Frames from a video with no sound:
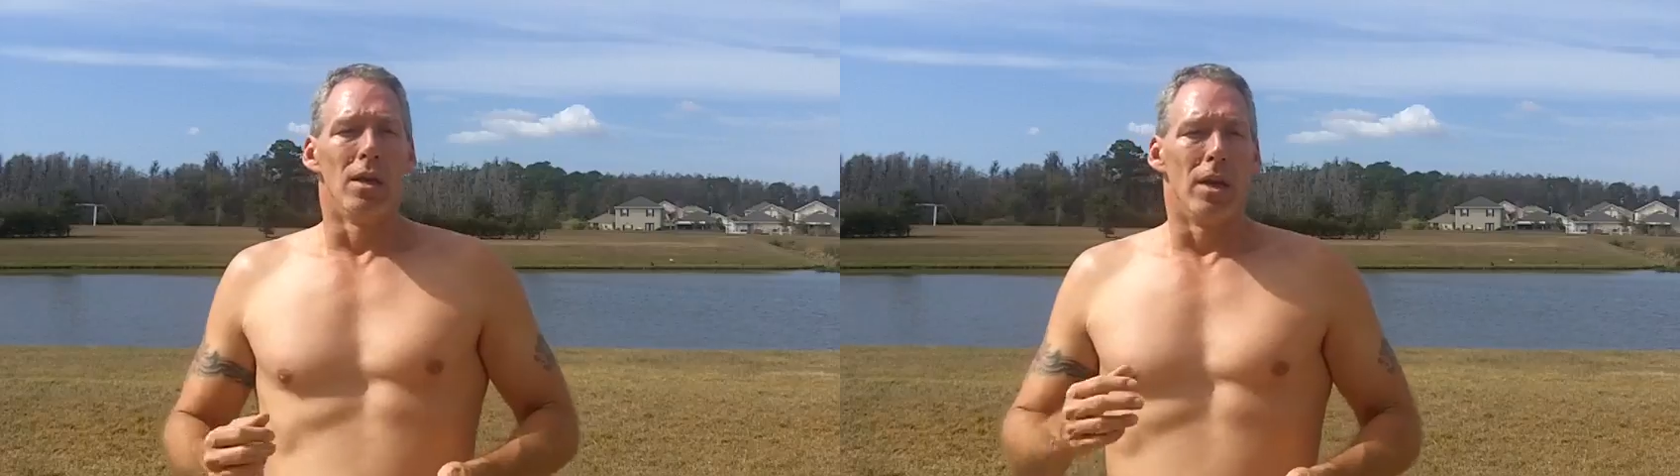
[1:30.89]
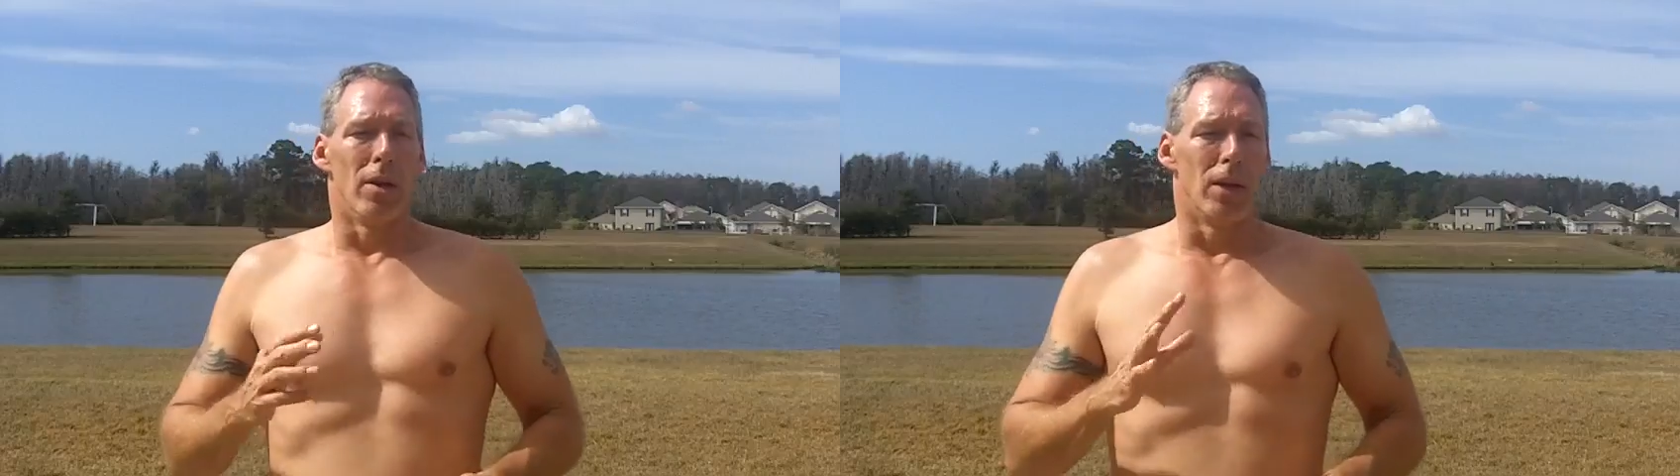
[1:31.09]

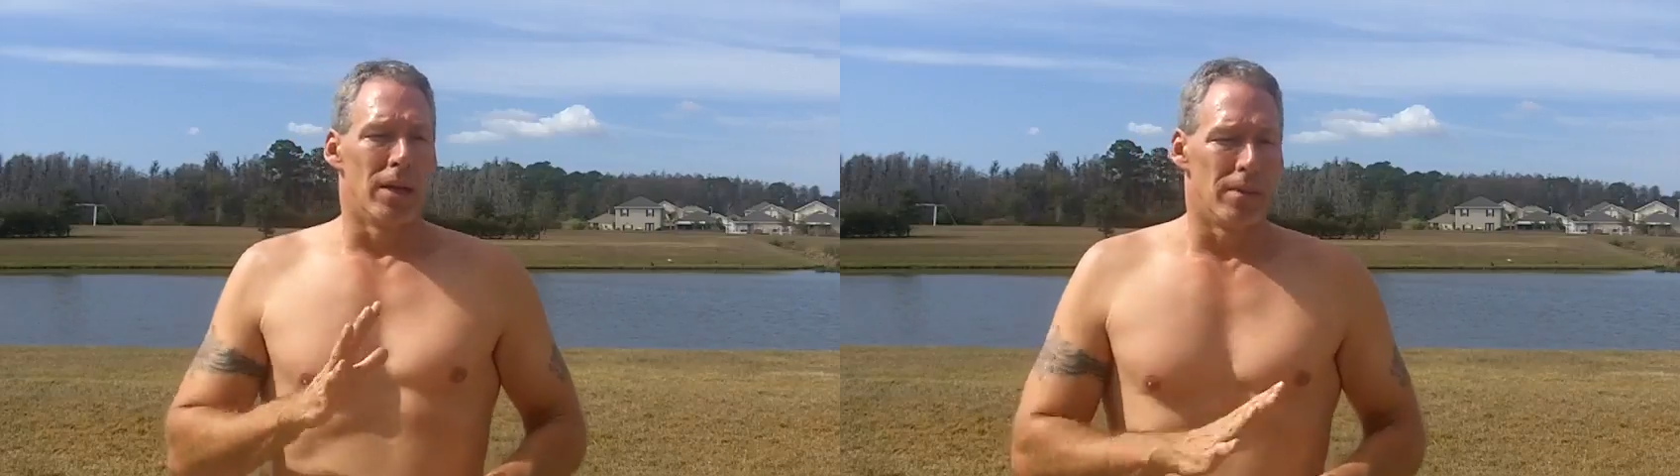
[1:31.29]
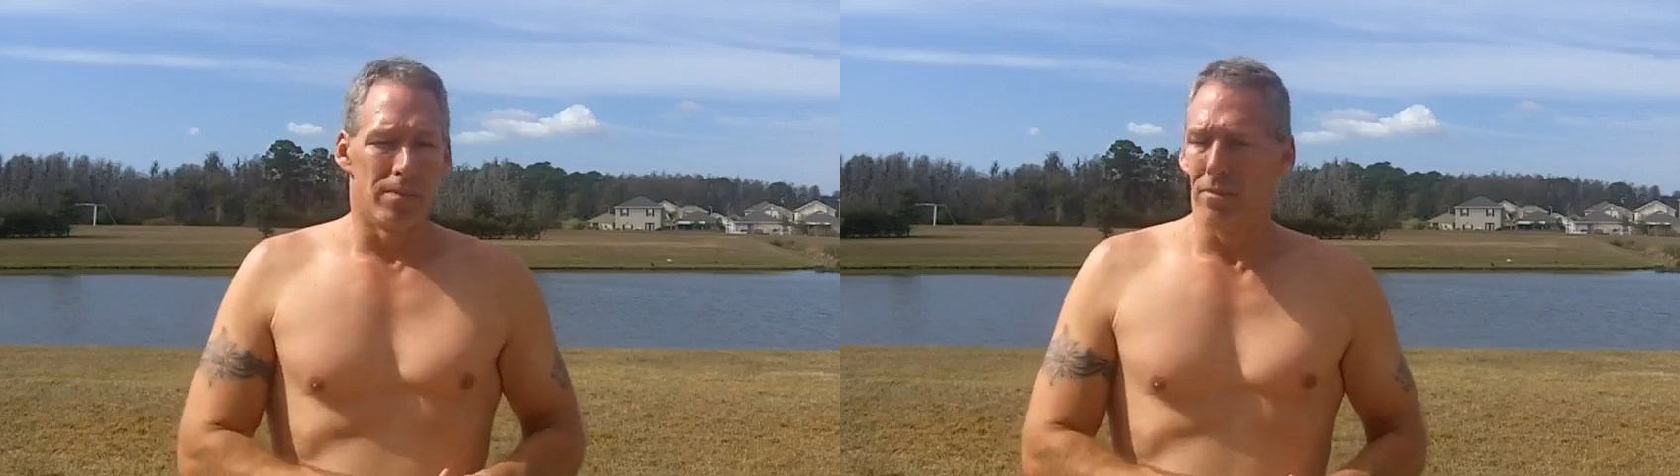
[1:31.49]

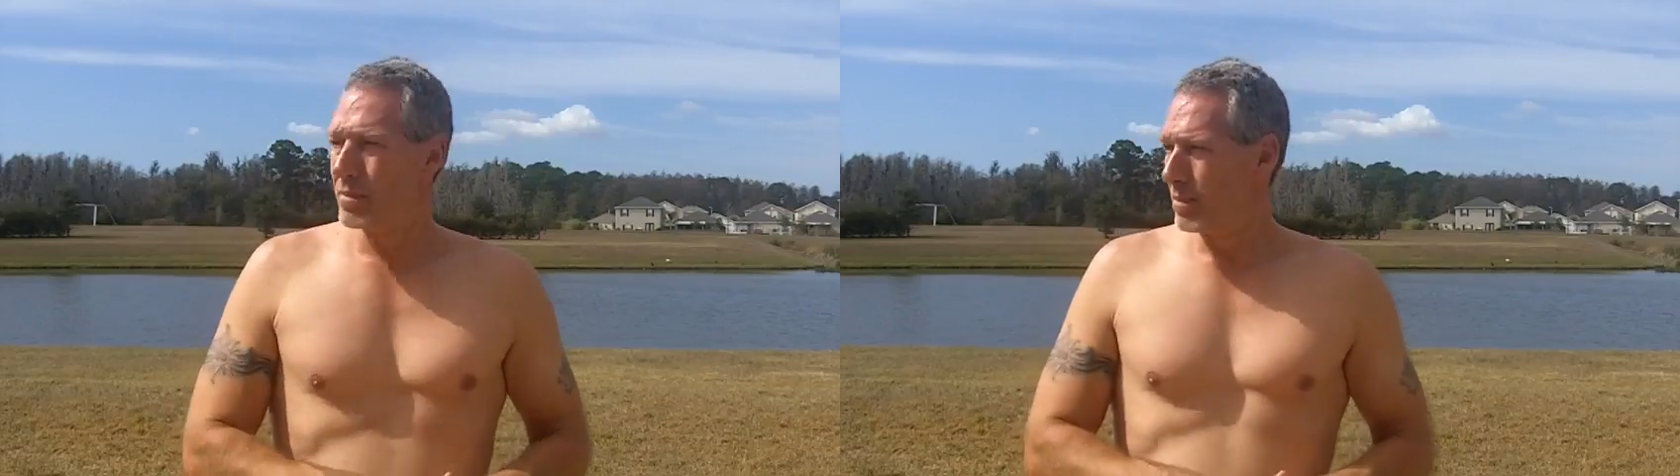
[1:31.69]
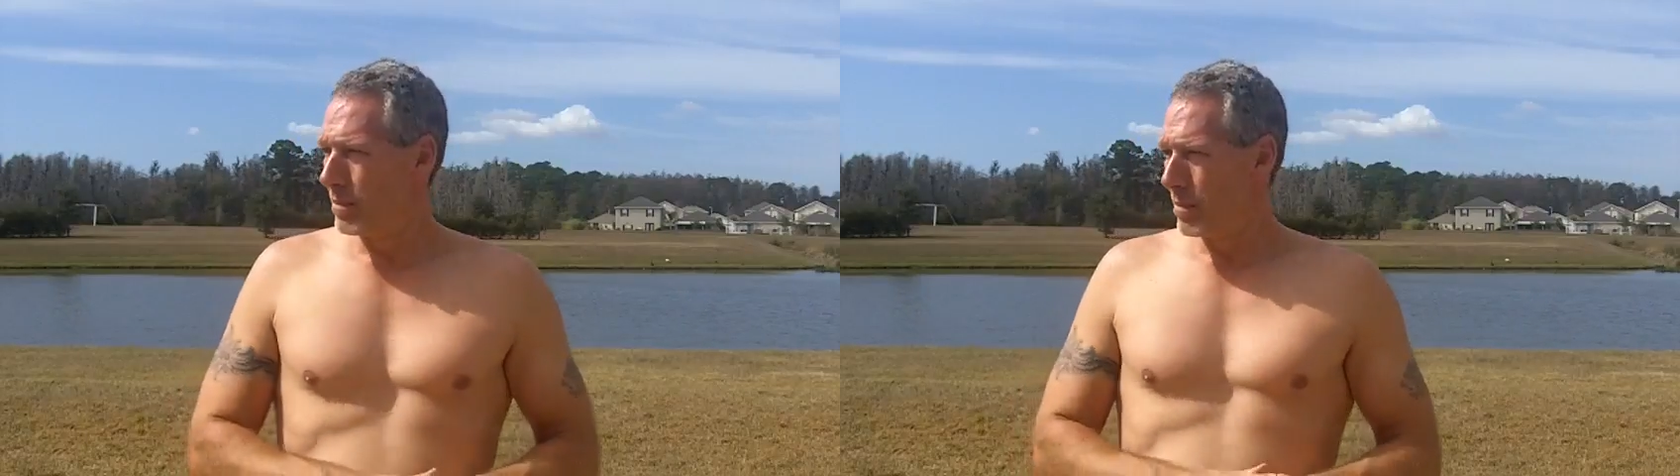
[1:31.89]
And
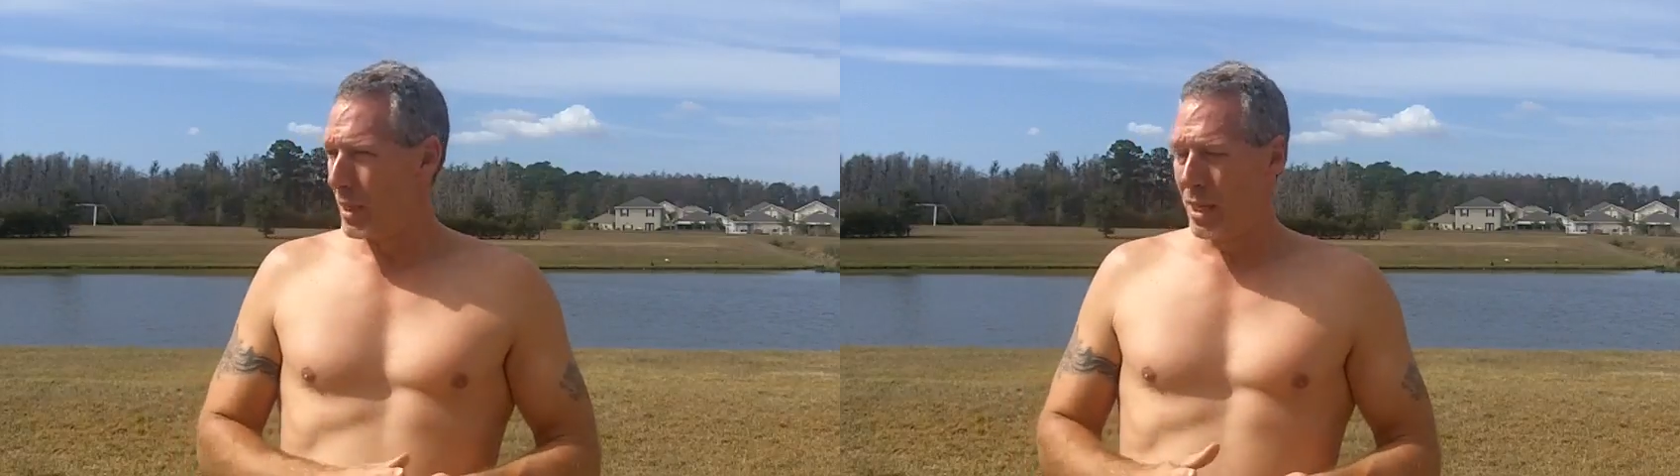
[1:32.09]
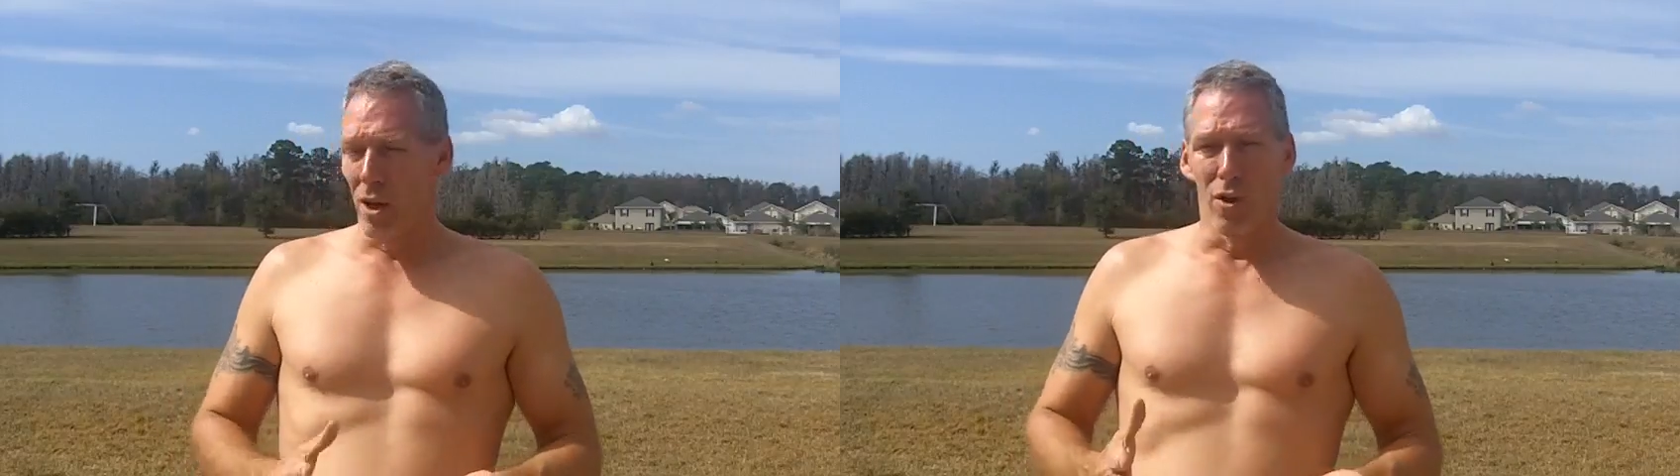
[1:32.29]

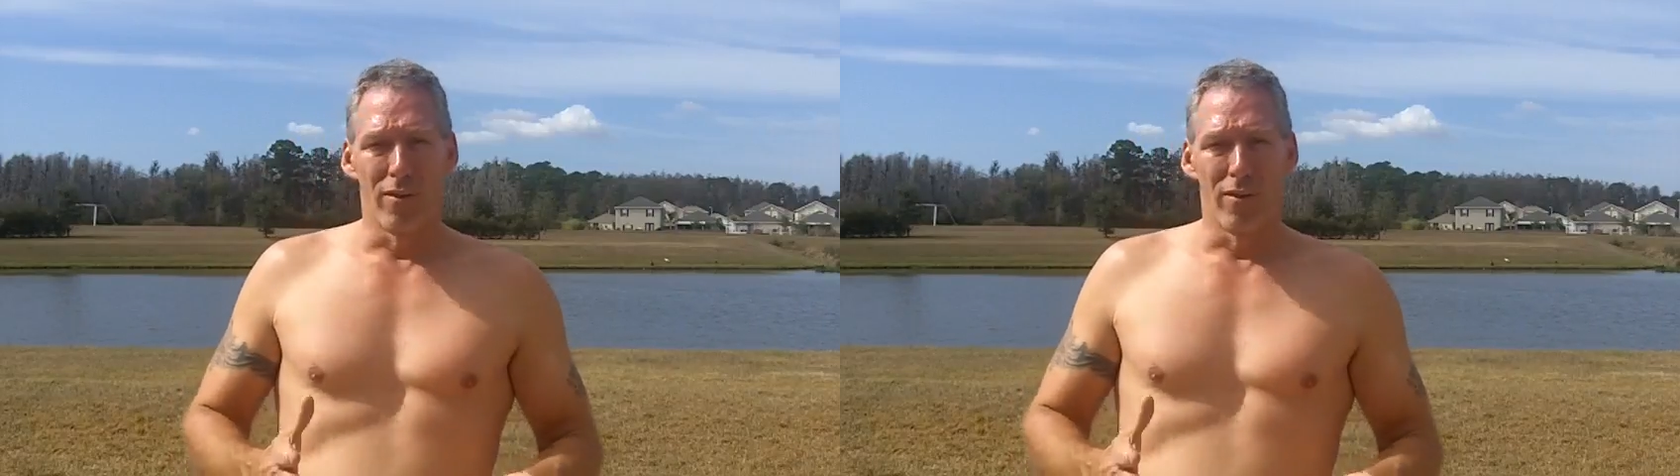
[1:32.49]
being